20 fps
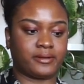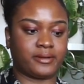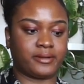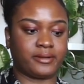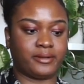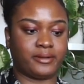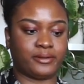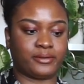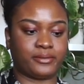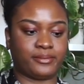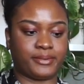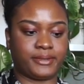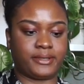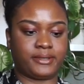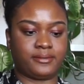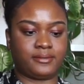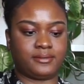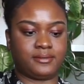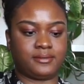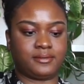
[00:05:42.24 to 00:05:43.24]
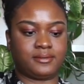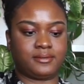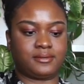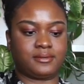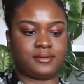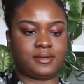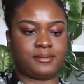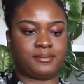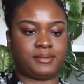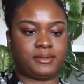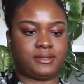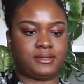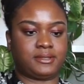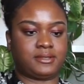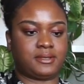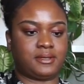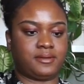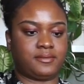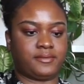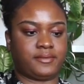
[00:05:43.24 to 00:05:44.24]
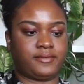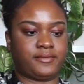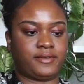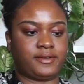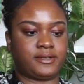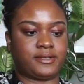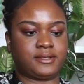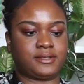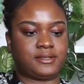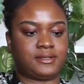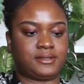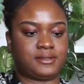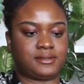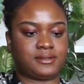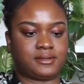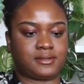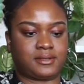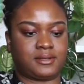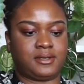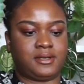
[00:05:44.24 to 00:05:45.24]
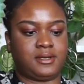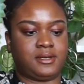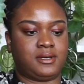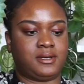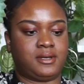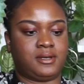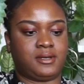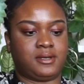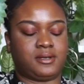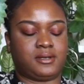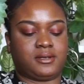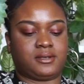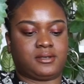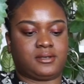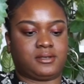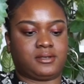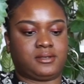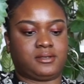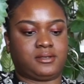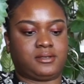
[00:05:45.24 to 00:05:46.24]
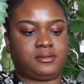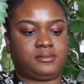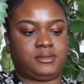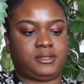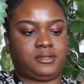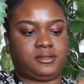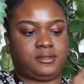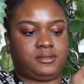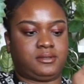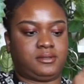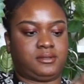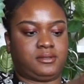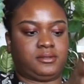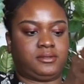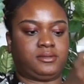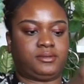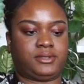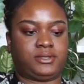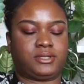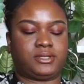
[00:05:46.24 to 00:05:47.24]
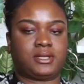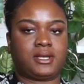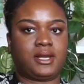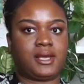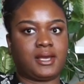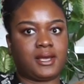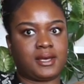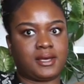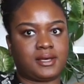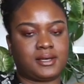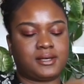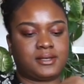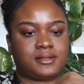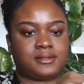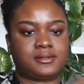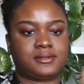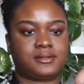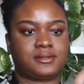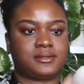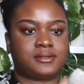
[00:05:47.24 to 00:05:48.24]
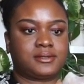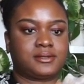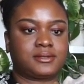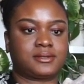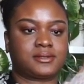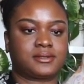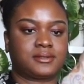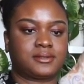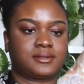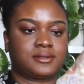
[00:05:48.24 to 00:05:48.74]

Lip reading: a little bit. I put this on reverse. Let me switch hands.